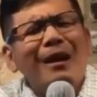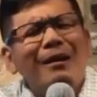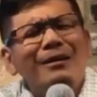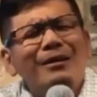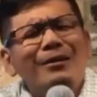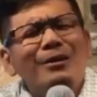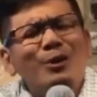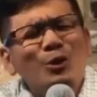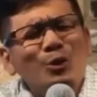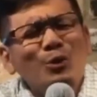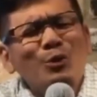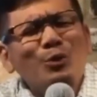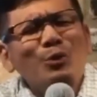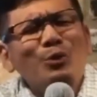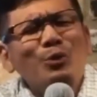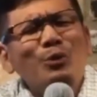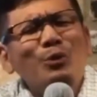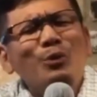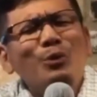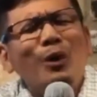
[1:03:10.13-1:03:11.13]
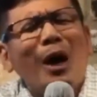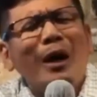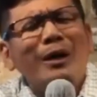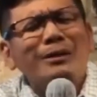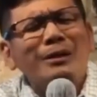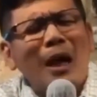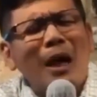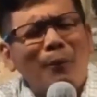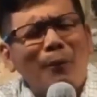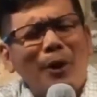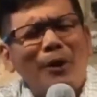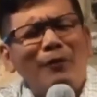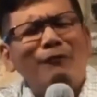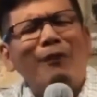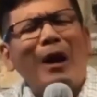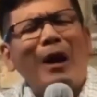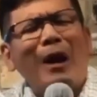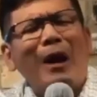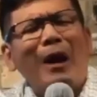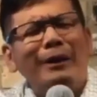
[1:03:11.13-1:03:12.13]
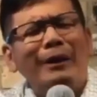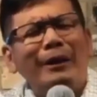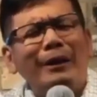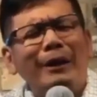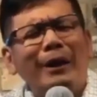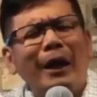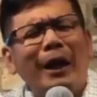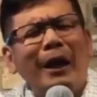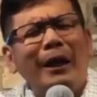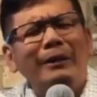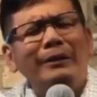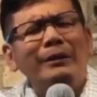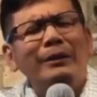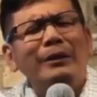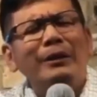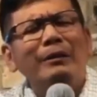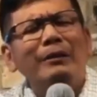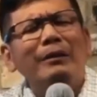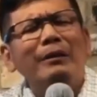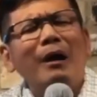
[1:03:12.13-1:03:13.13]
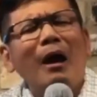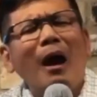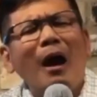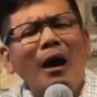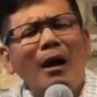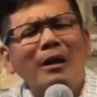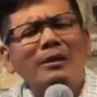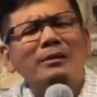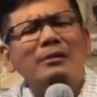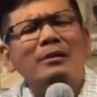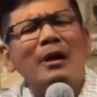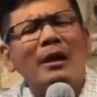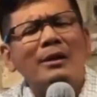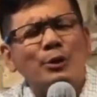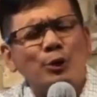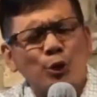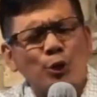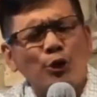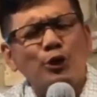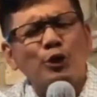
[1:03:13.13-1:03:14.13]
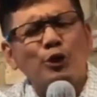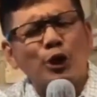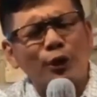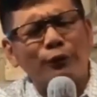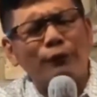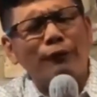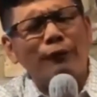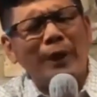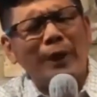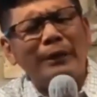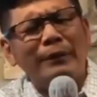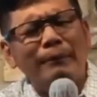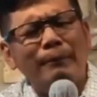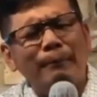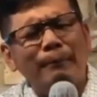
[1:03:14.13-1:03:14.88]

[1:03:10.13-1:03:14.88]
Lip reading: you as our Father and us as your children.